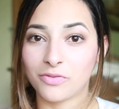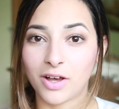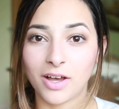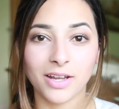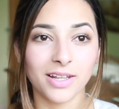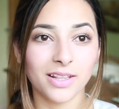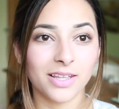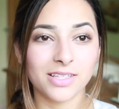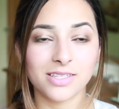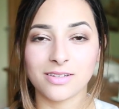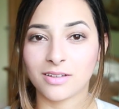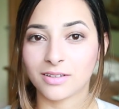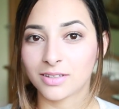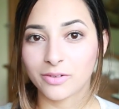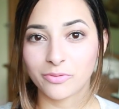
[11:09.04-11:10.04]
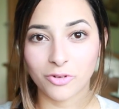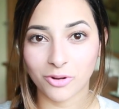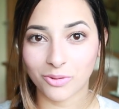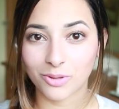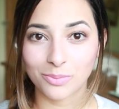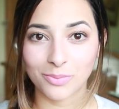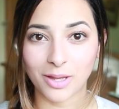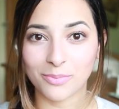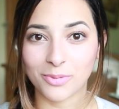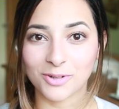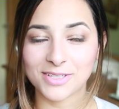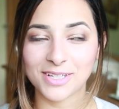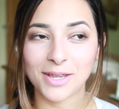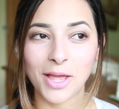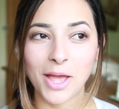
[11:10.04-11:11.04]
fine and there's nothing wrong with my
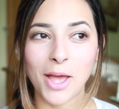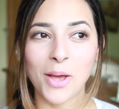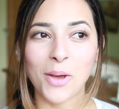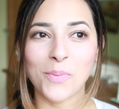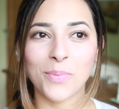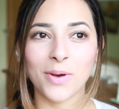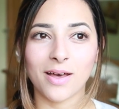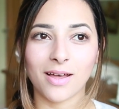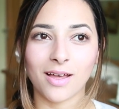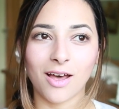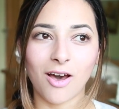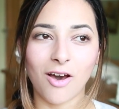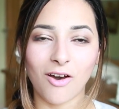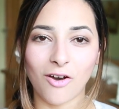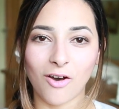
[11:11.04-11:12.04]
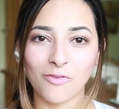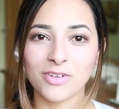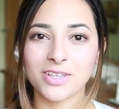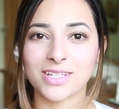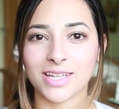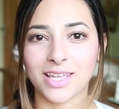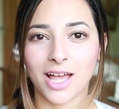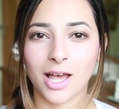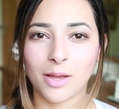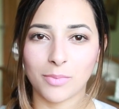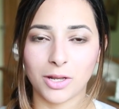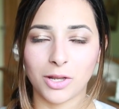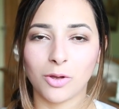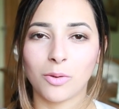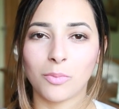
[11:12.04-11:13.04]
body. But obviously I'm
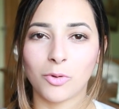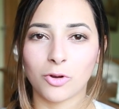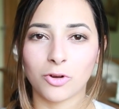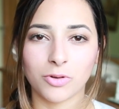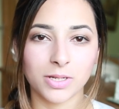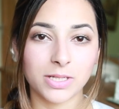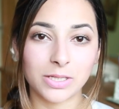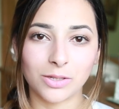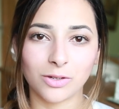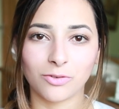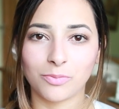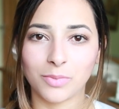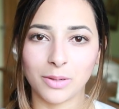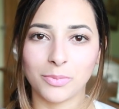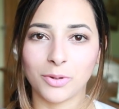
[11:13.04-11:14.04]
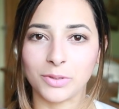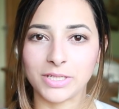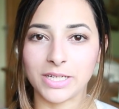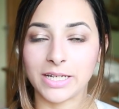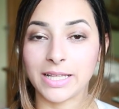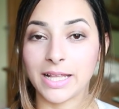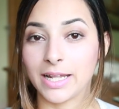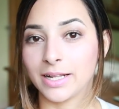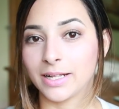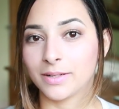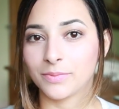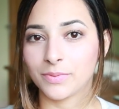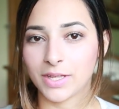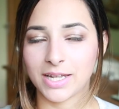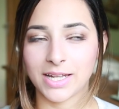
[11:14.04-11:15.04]
a lot more critical of my body
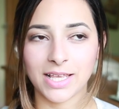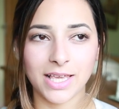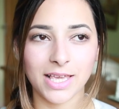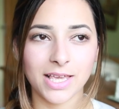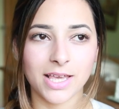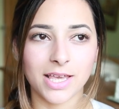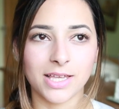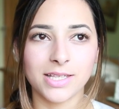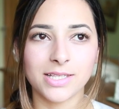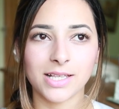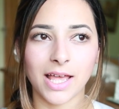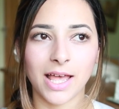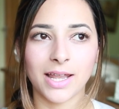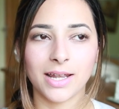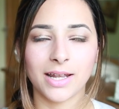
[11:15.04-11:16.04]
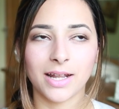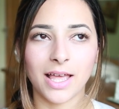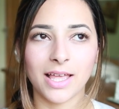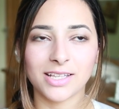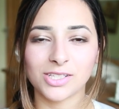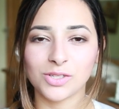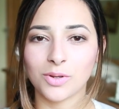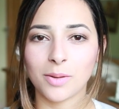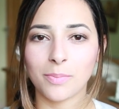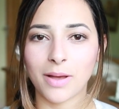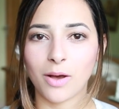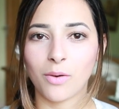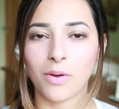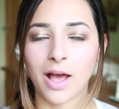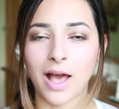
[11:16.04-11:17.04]
than he is. And it's not
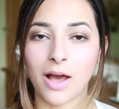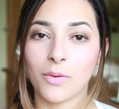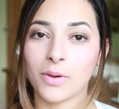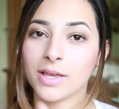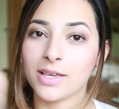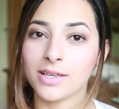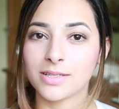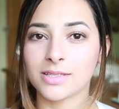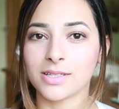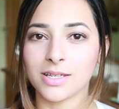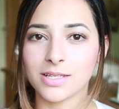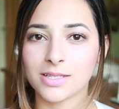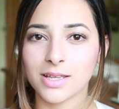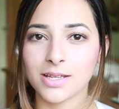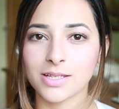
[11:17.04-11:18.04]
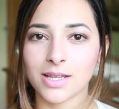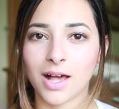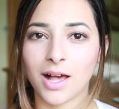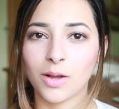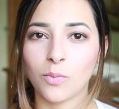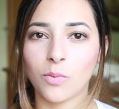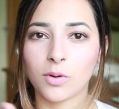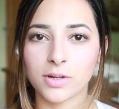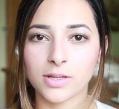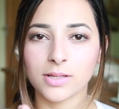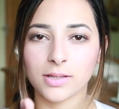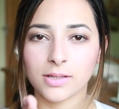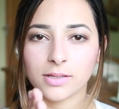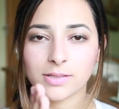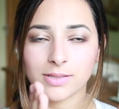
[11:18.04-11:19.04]
about how he sees it. I want
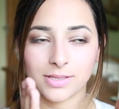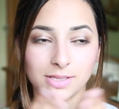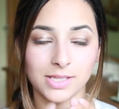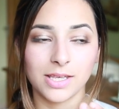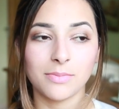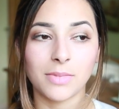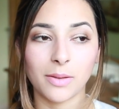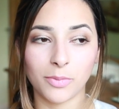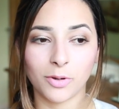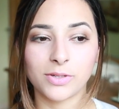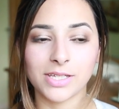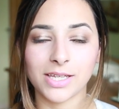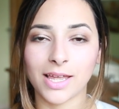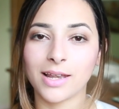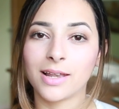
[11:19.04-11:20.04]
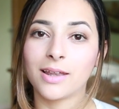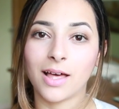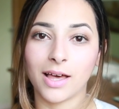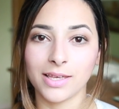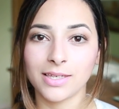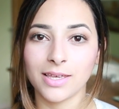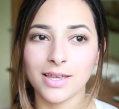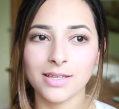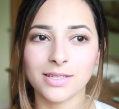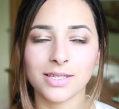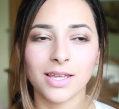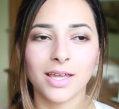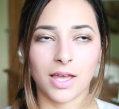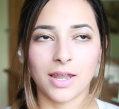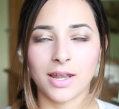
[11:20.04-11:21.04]
to see my body and like it.
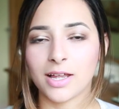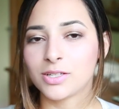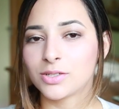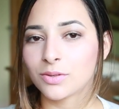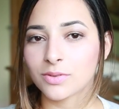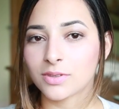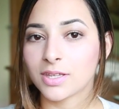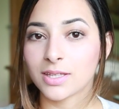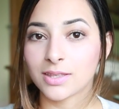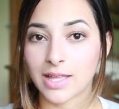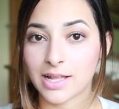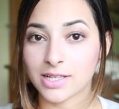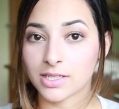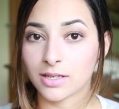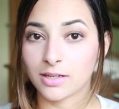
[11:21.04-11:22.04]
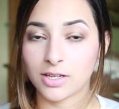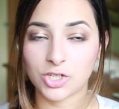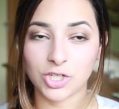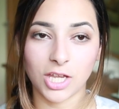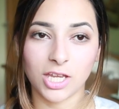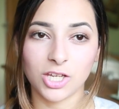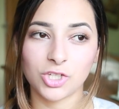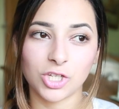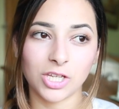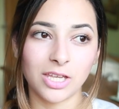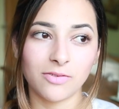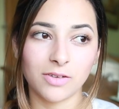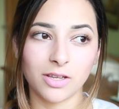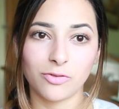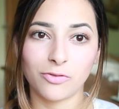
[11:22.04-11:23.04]
And I don't think that's going to change
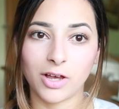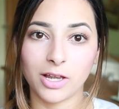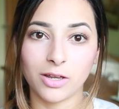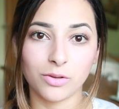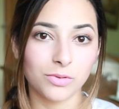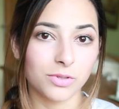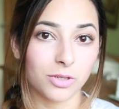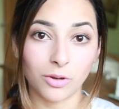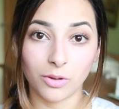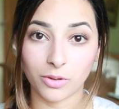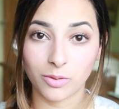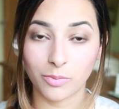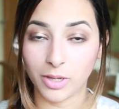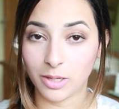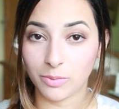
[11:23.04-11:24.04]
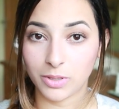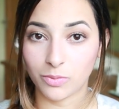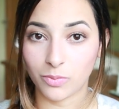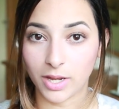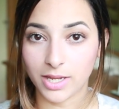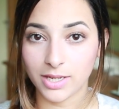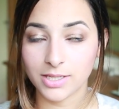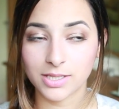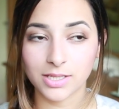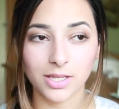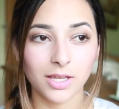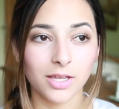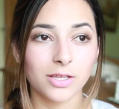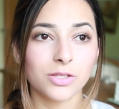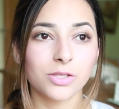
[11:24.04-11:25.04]
even if I lose all the baby weight.
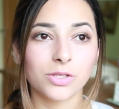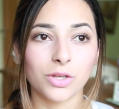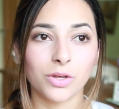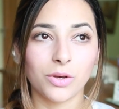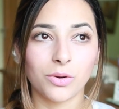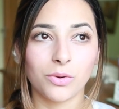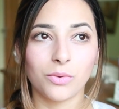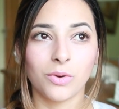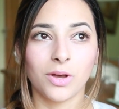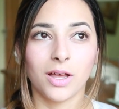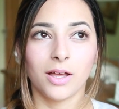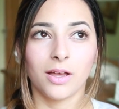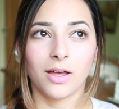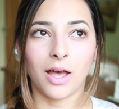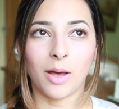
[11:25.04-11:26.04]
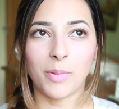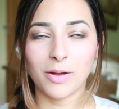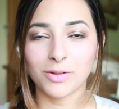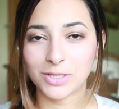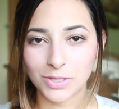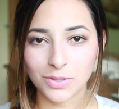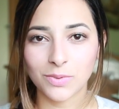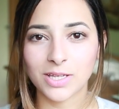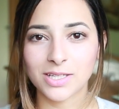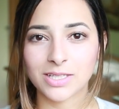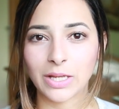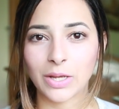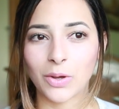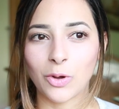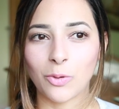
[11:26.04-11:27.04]
So about 2 weeks
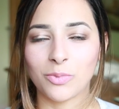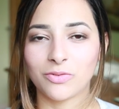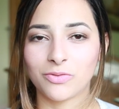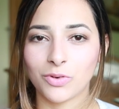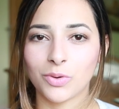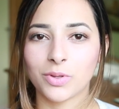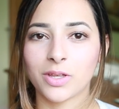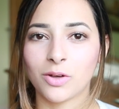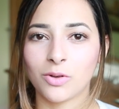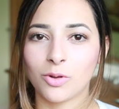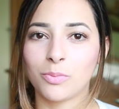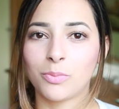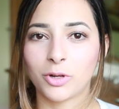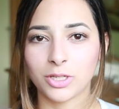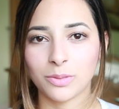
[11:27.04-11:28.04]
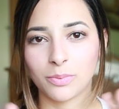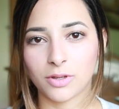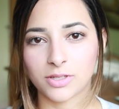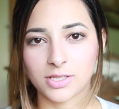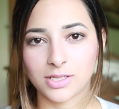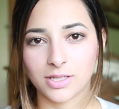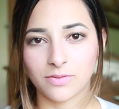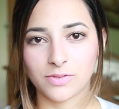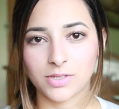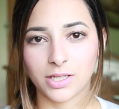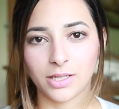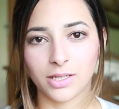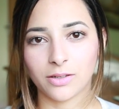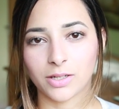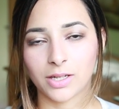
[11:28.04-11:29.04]
ago, before the whole body
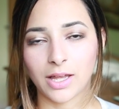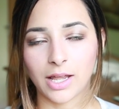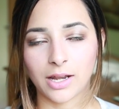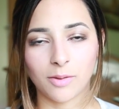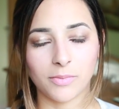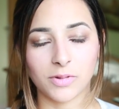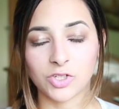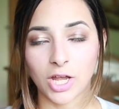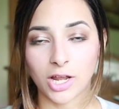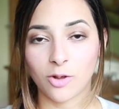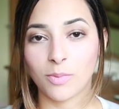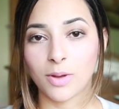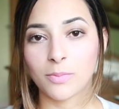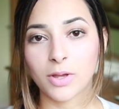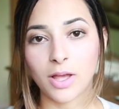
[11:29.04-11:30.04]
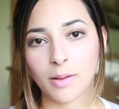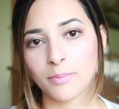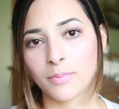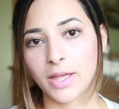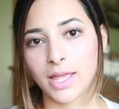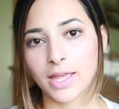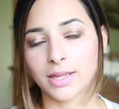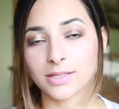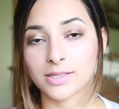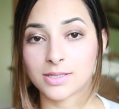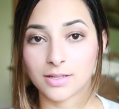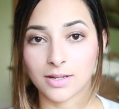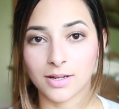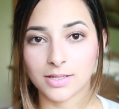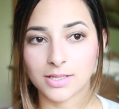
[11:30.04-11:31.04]
positivity channel mum campaign
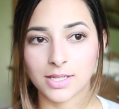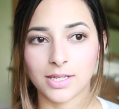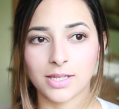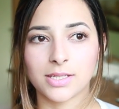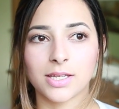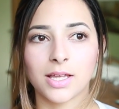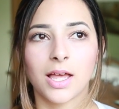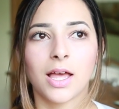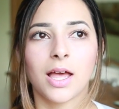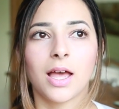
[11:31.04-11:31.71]
started,